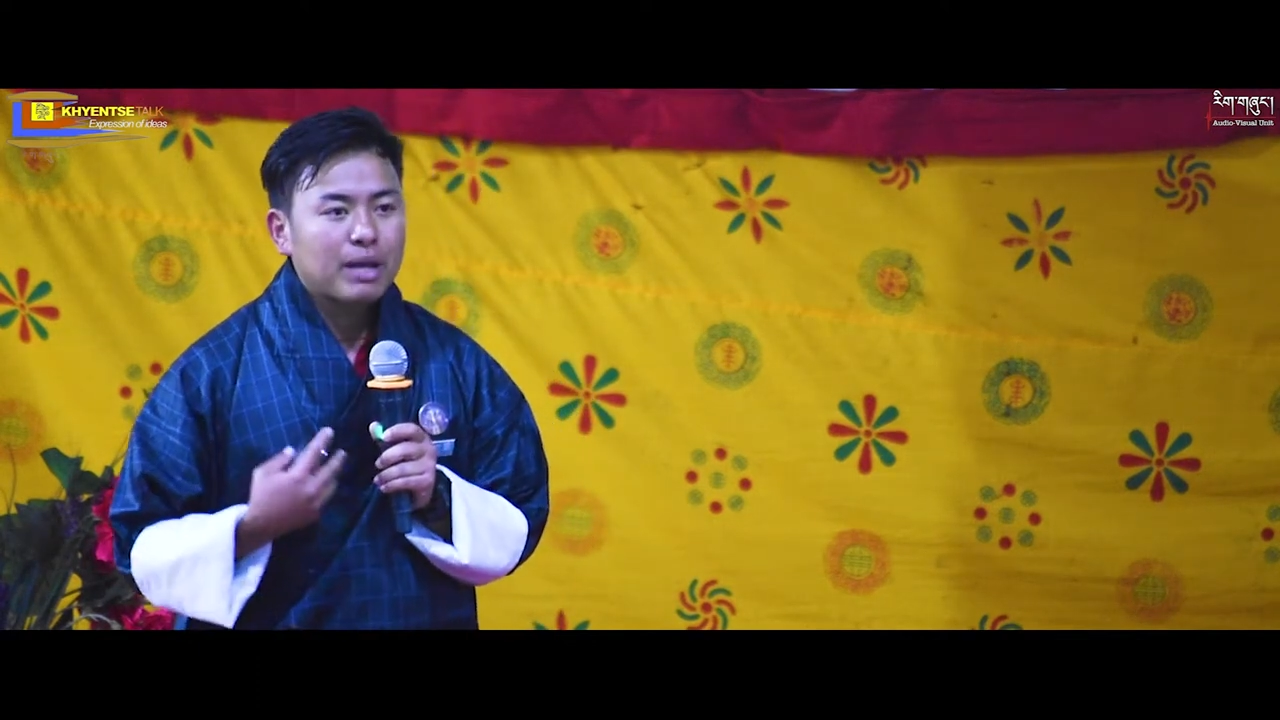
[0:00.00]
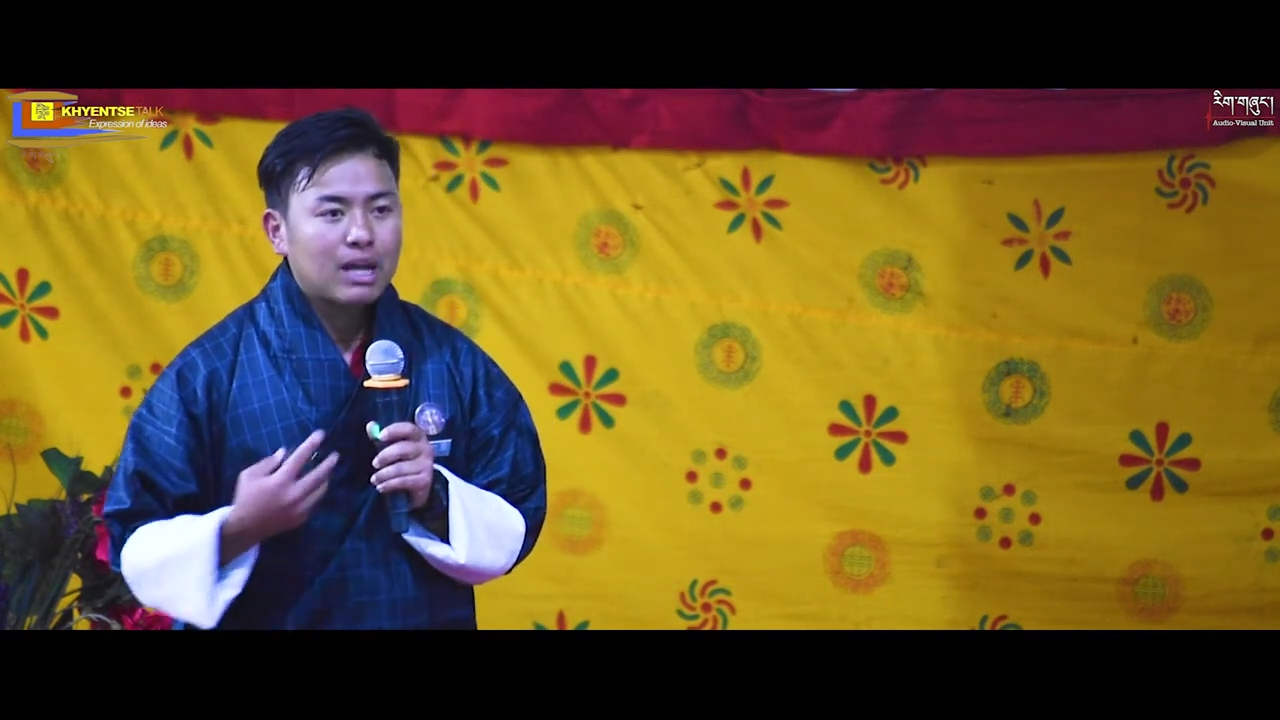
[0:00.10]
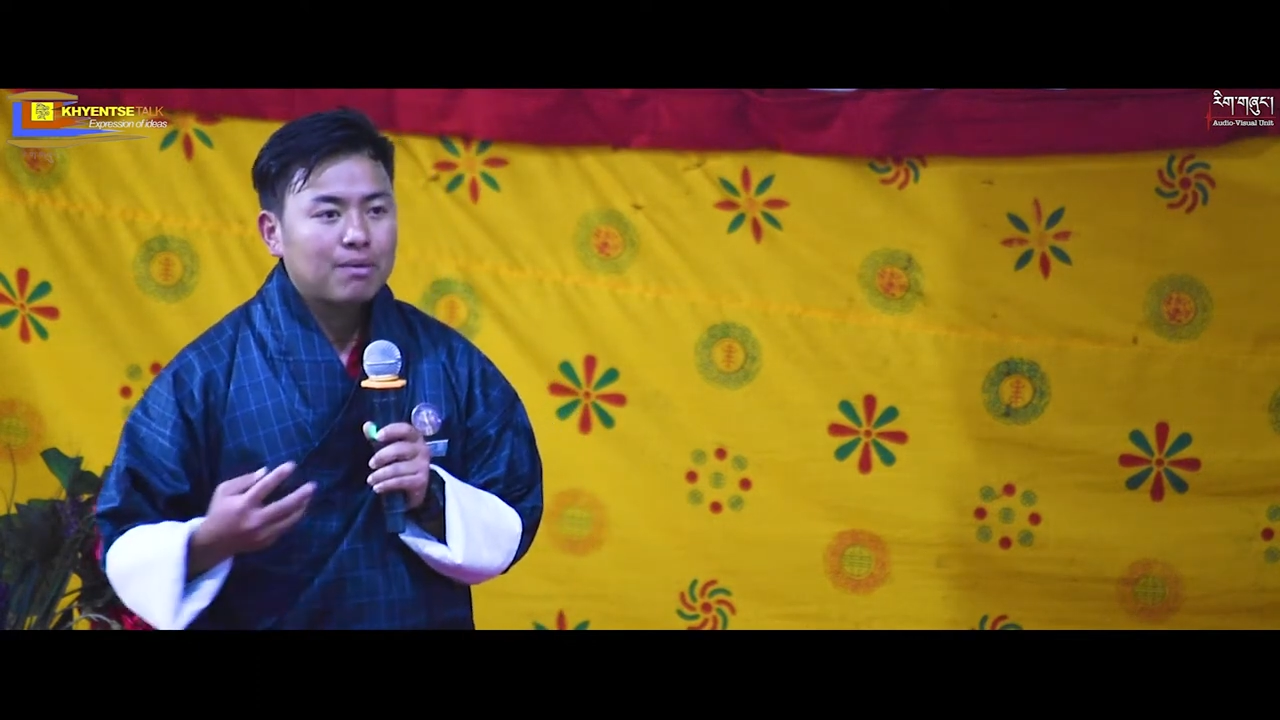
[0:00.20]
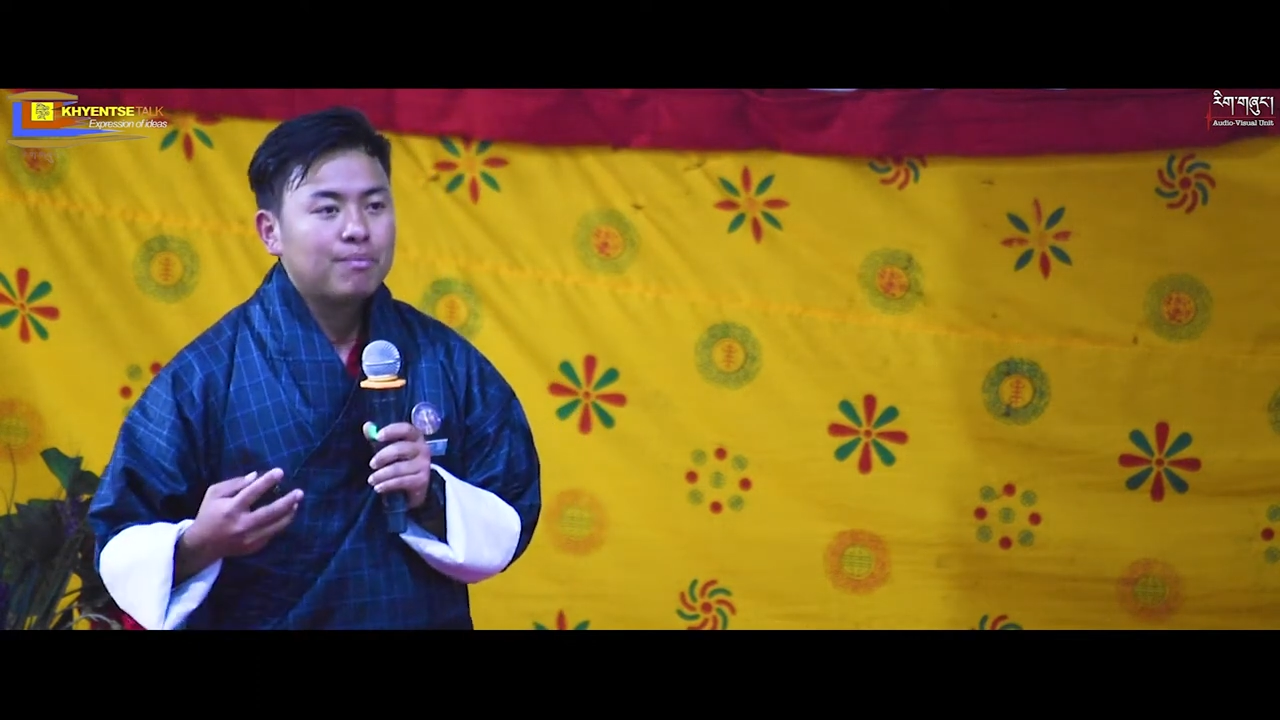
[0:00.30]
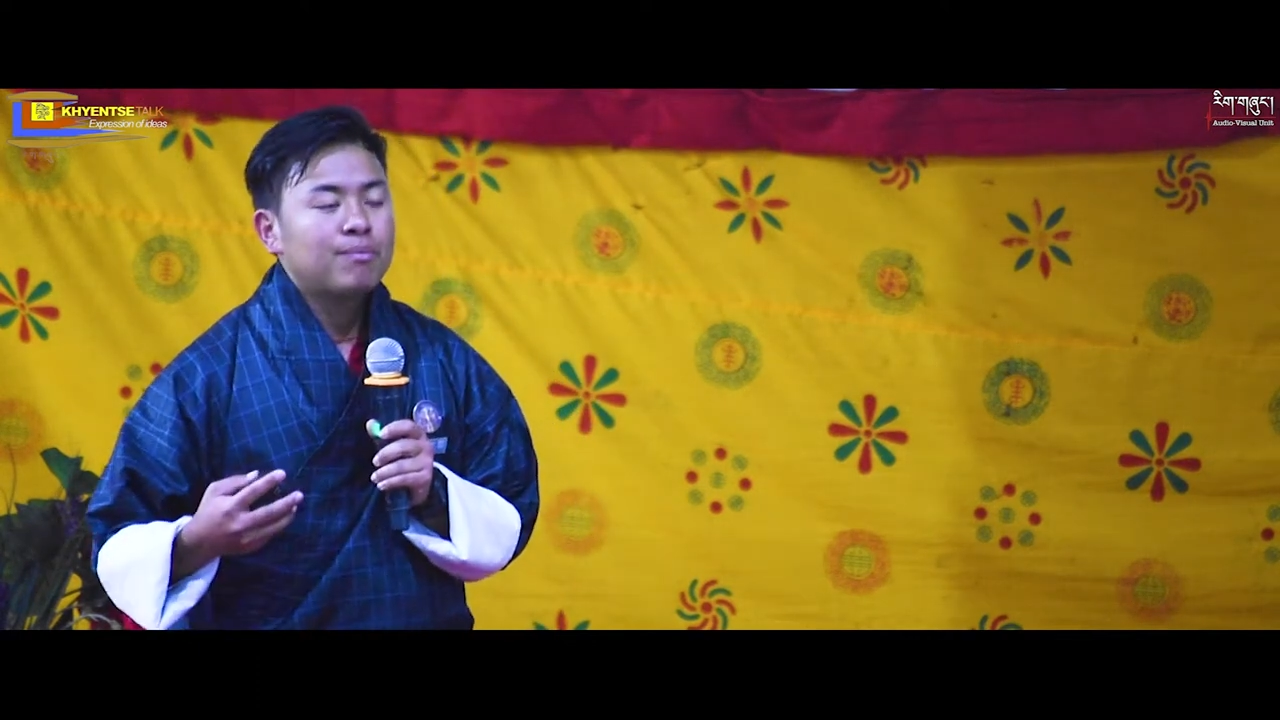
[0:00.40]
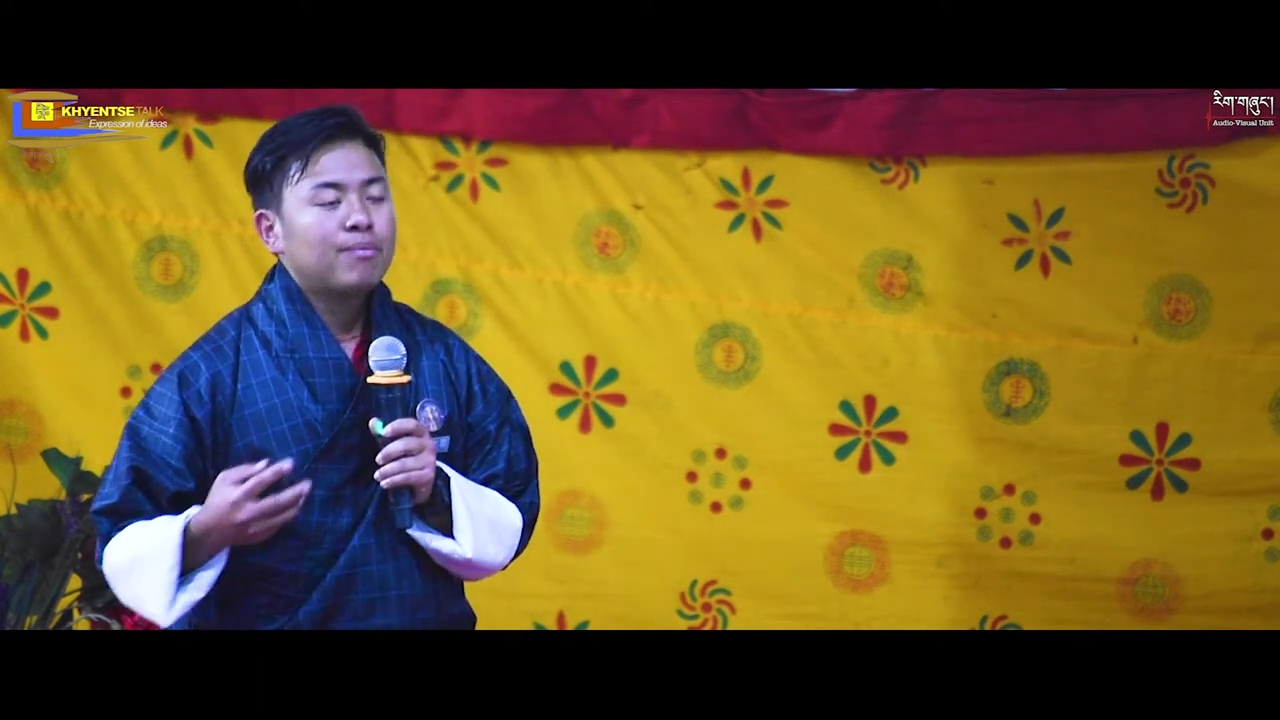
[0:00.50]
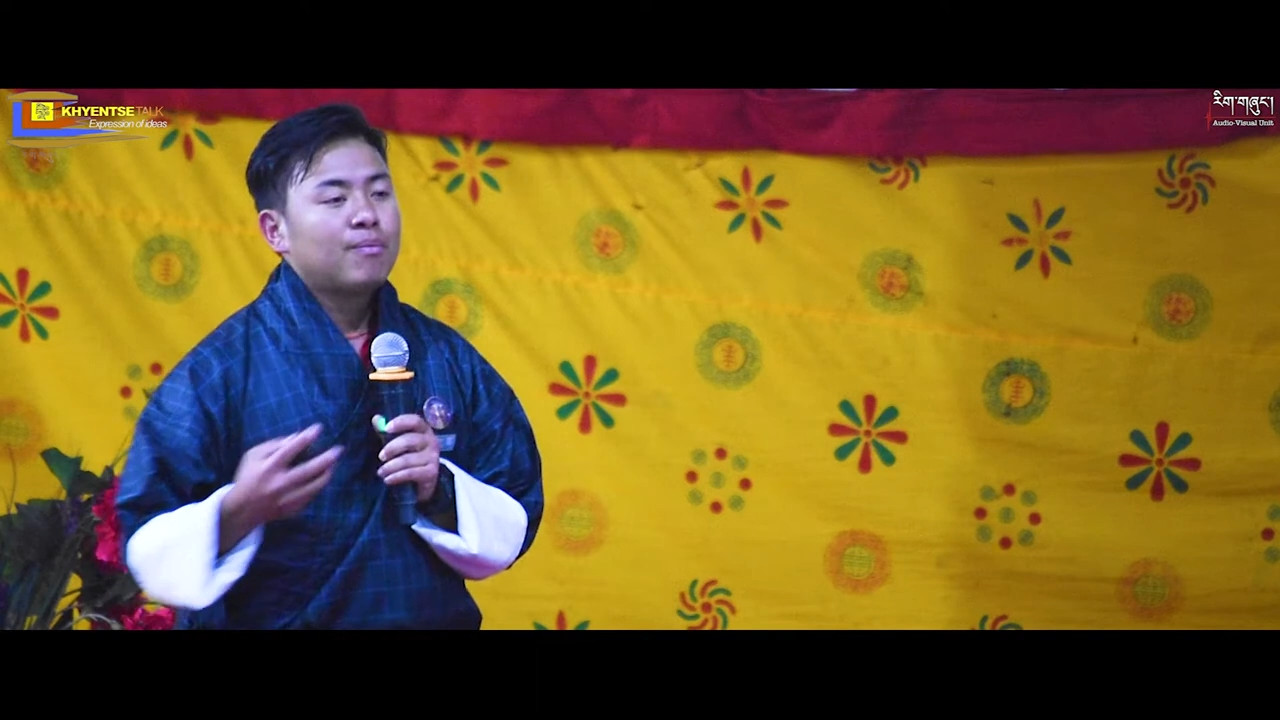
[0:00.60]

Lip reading: become